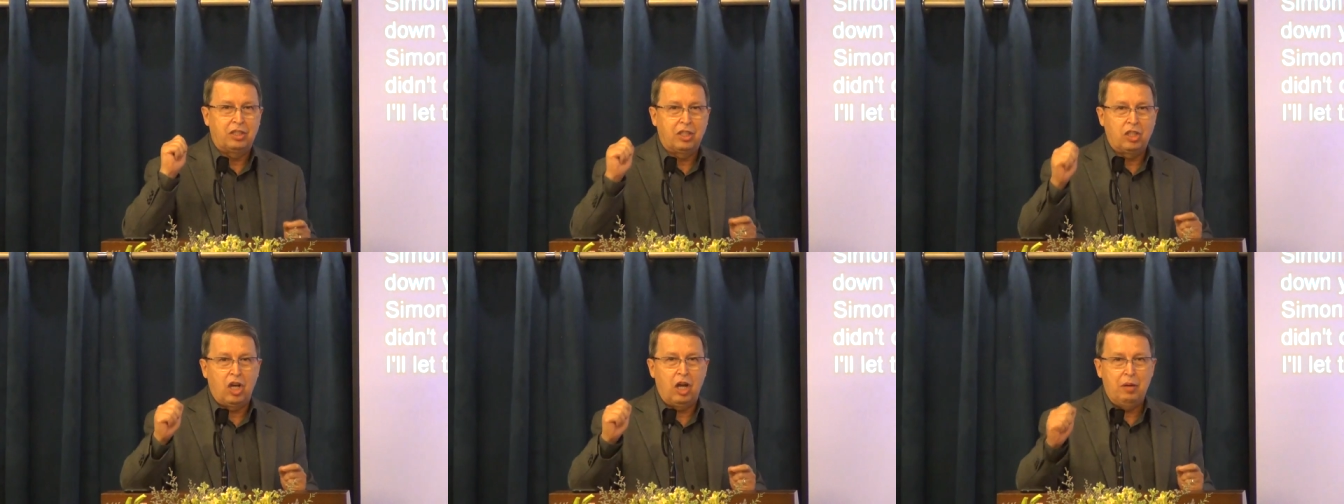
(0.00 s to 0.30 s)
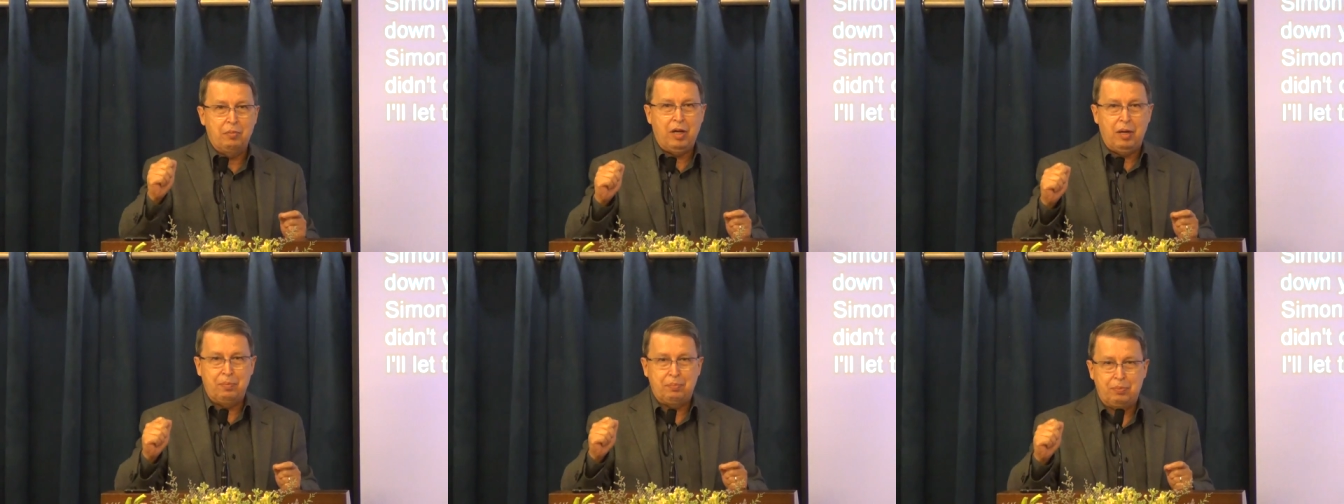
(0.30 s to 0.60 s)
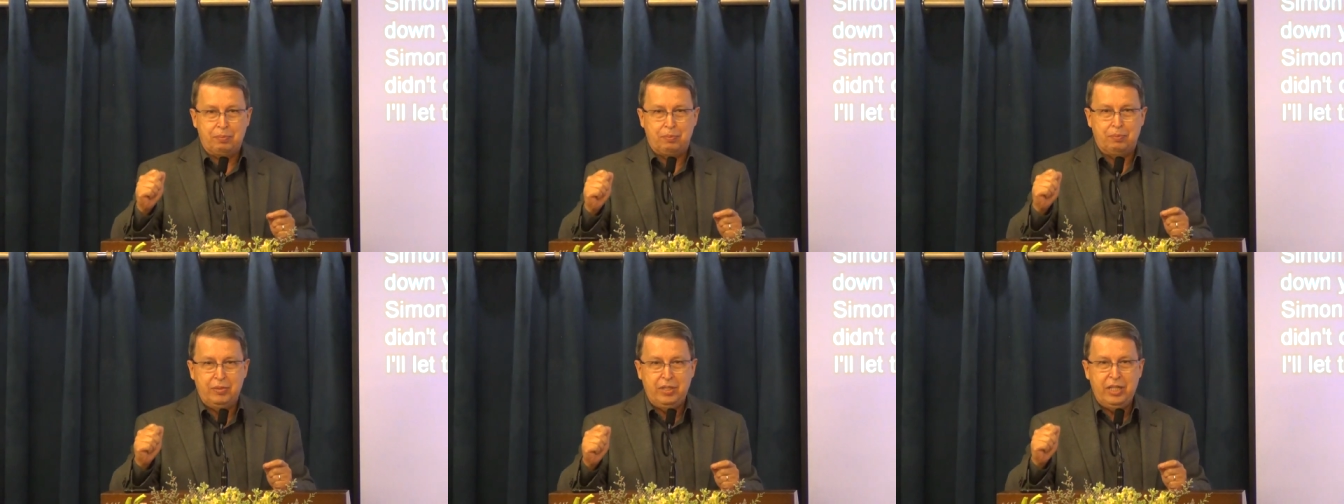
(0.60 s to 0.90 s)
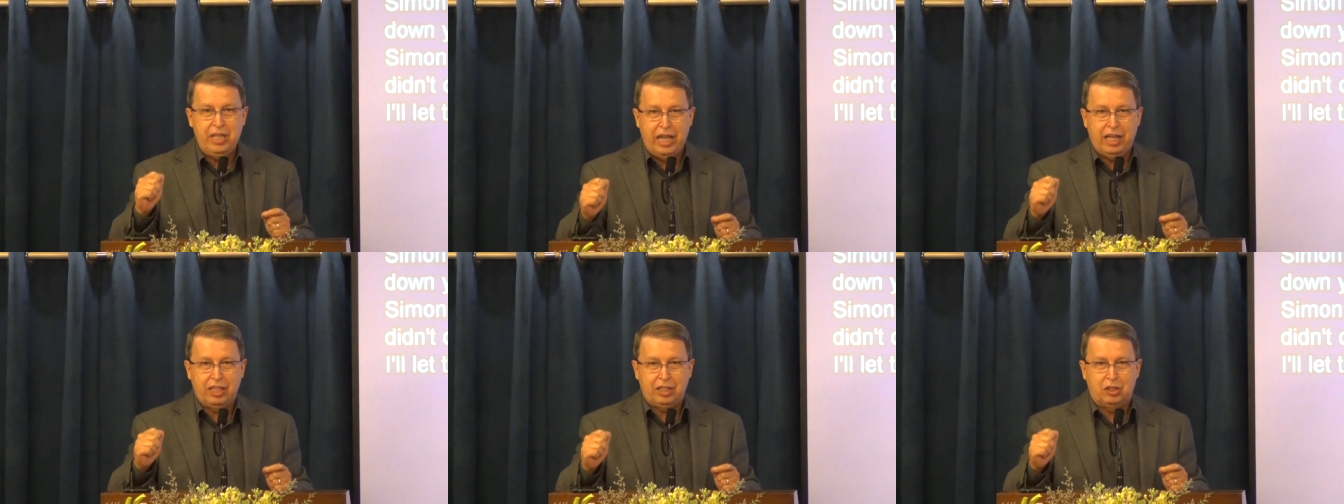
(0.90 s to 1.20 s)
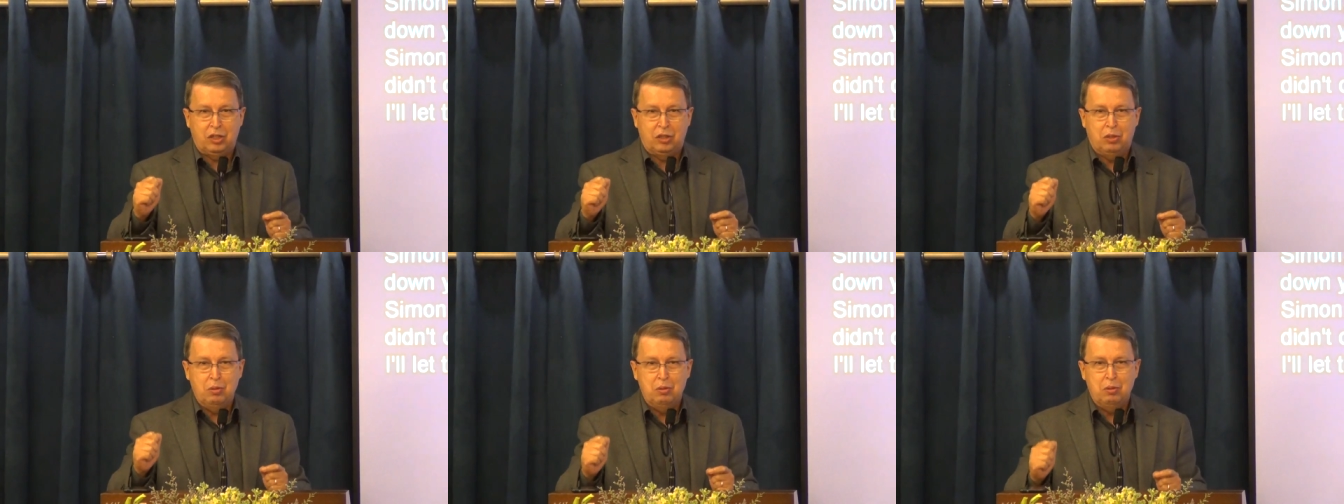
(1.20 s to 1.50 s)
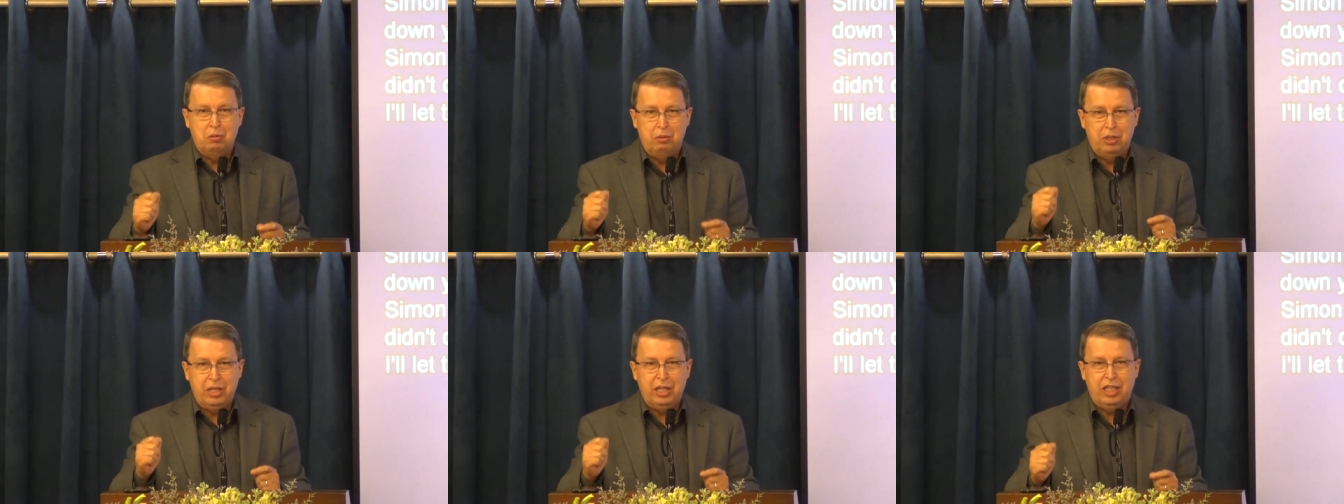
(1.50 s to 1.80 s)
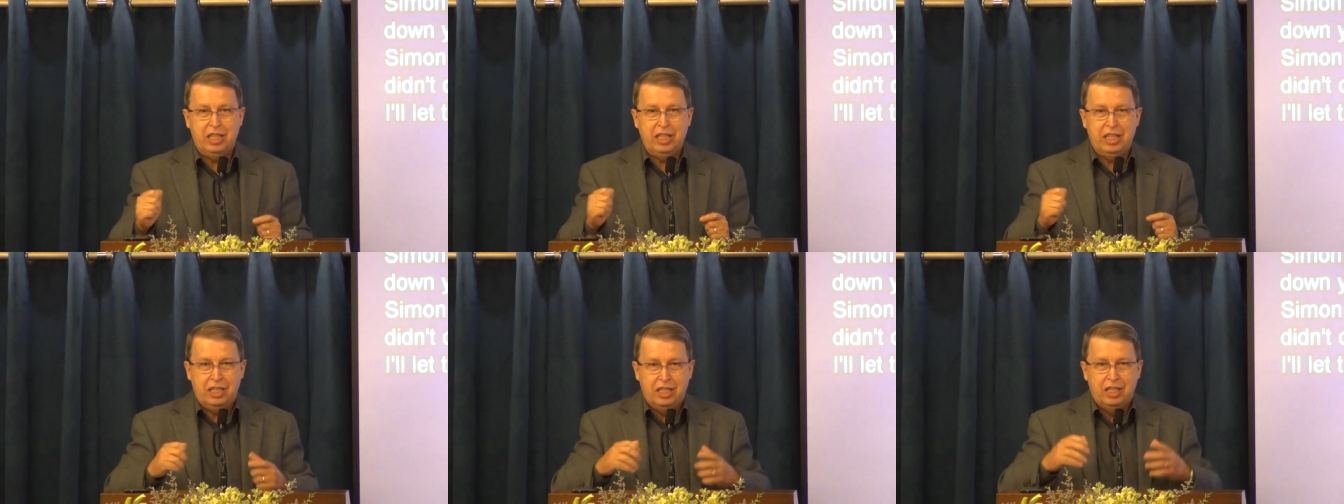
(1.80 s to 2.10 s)
come up yet to
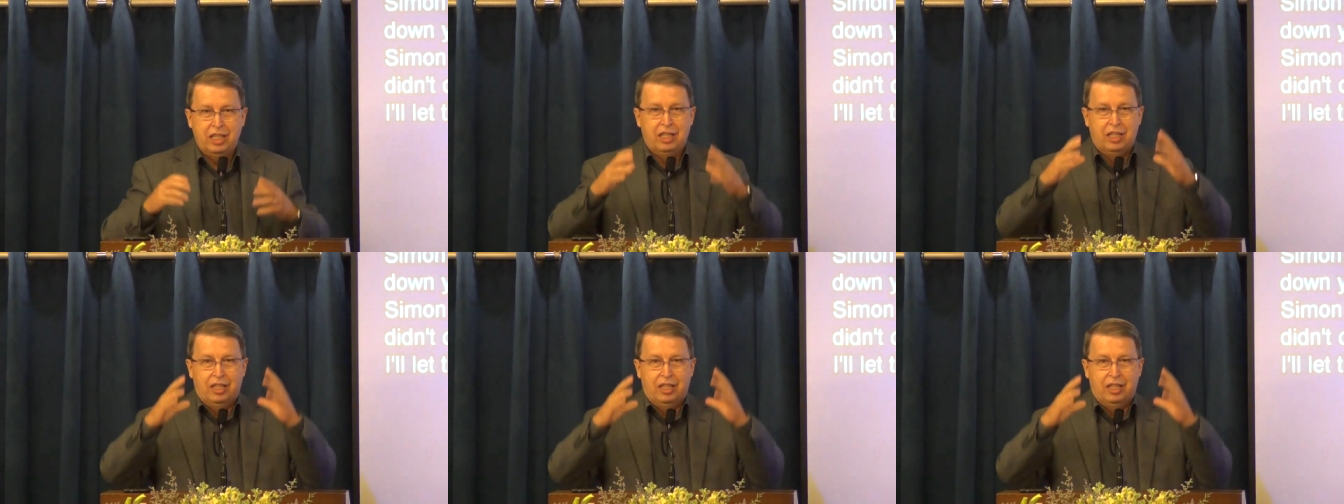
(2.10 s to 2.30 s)
really